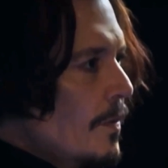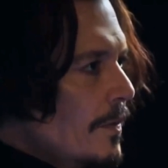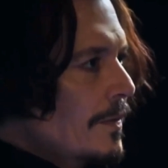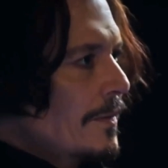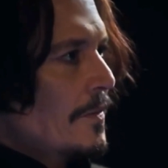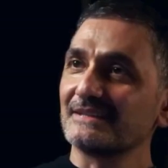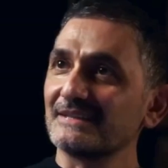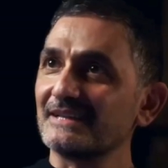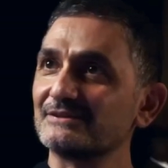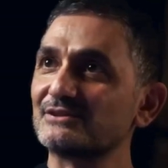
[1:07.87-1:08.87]
Exactly.
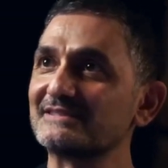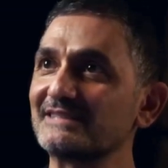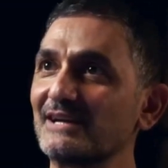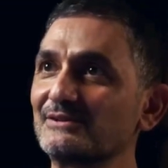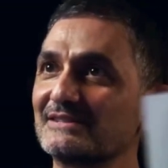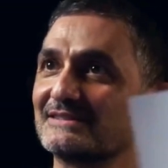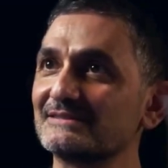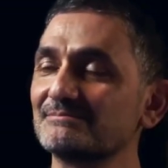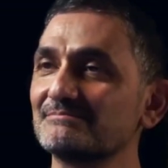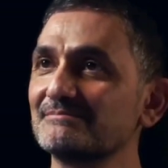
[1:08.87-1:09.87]
And the sound is
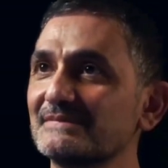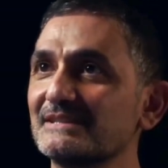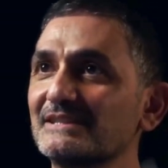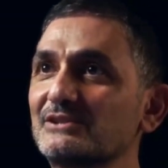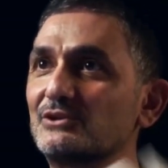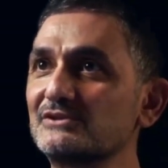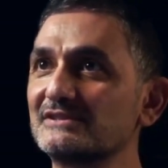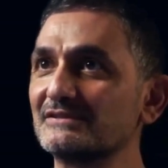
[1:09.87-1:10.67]
echoes